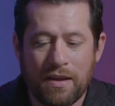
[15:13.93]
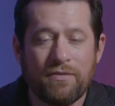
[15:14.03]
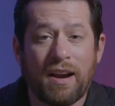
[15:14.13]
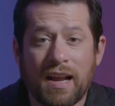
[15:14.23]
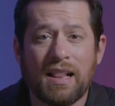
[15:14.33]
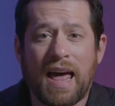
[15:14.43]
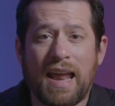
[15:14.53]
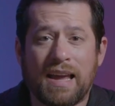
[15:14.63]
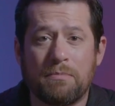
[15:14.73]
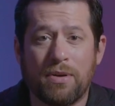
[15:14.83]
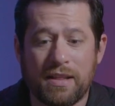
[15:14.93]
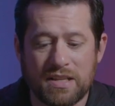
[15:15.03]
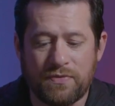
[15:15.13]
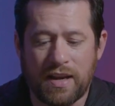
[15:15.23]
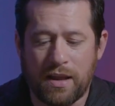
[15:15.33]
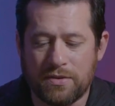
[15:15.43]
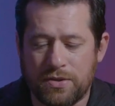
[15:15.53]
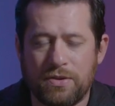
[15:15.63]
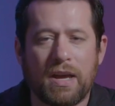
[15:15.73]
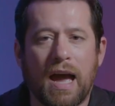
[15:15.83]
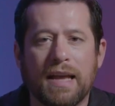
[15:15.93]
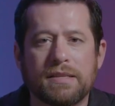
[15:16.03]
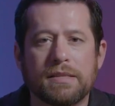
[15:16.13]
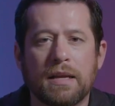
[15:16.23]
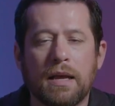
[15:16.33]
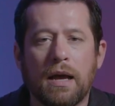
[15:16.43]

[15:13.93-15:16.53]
very glad I could bring this video to you guys.